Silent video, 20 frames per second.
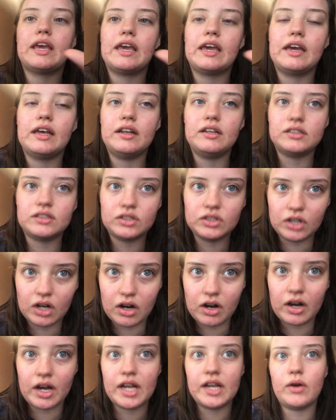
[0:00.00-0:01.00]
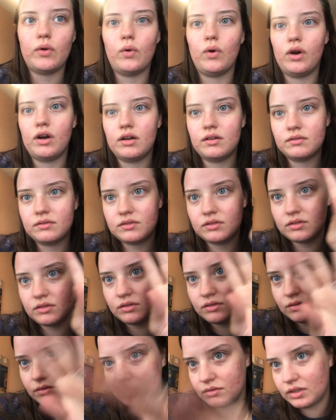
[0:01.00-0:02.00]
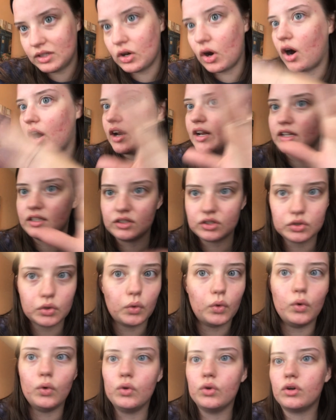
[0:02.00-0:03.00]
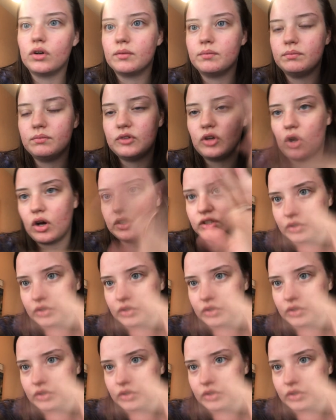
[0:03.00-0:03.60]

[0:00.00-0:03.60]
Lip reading: and God, or God and school, or God,